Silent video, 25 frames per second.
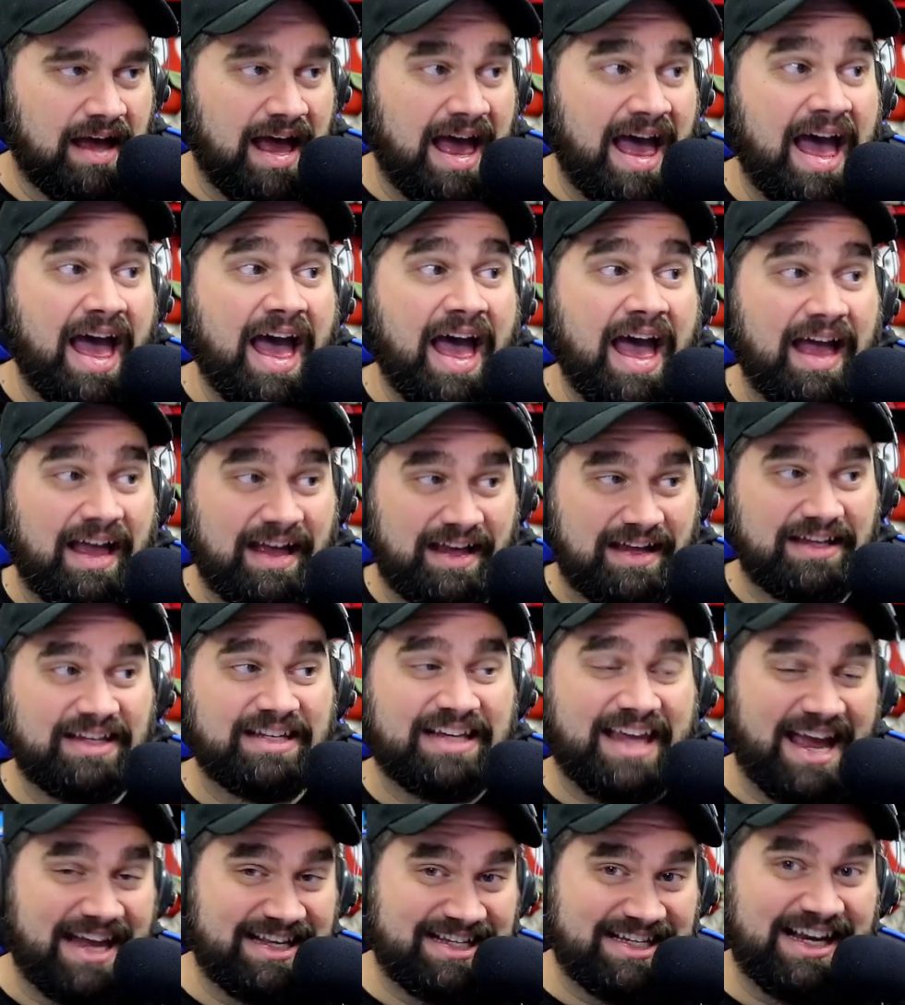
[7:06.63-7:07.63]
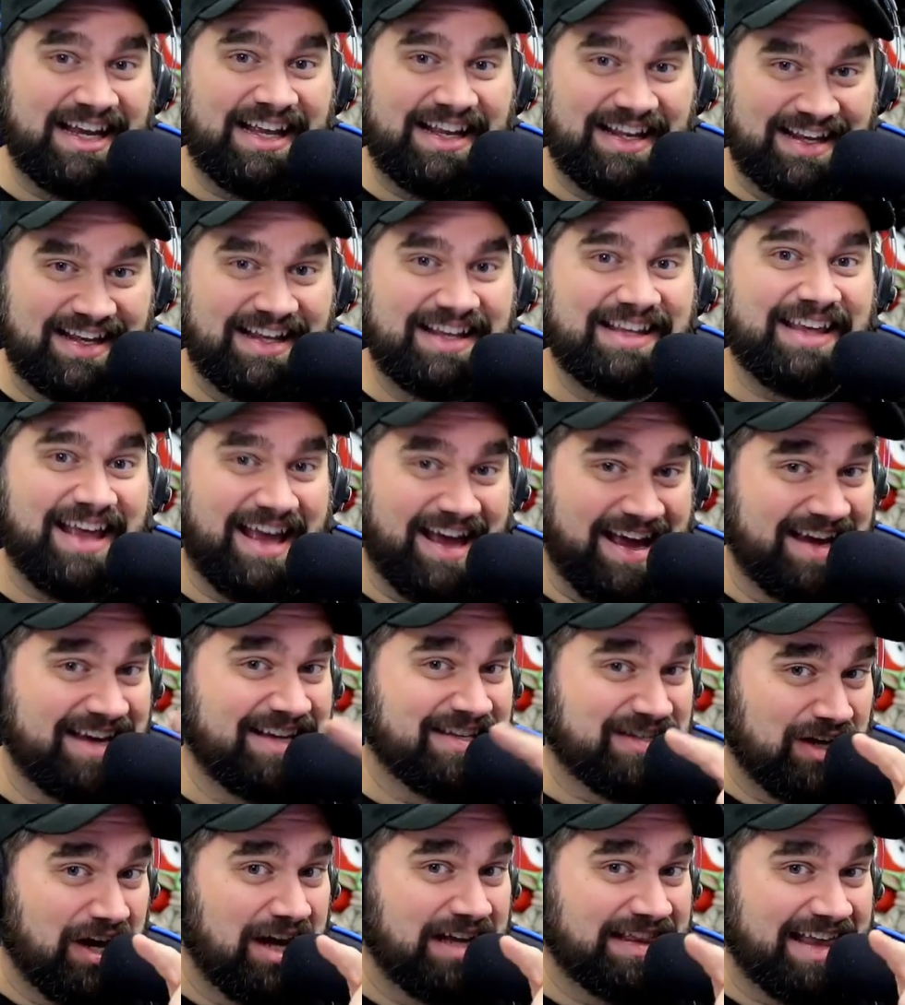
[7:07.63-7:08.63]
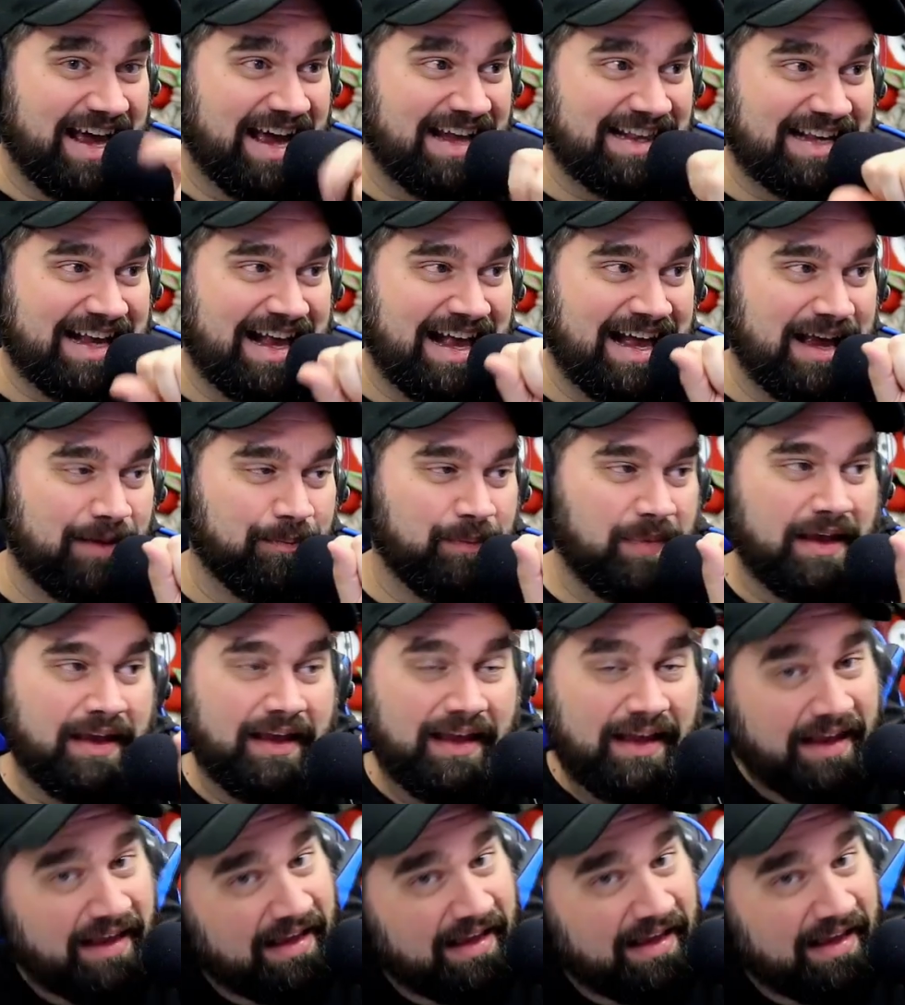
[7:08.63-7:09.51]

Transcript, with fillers: Ah! You catch it? Yeah, you saw it that time.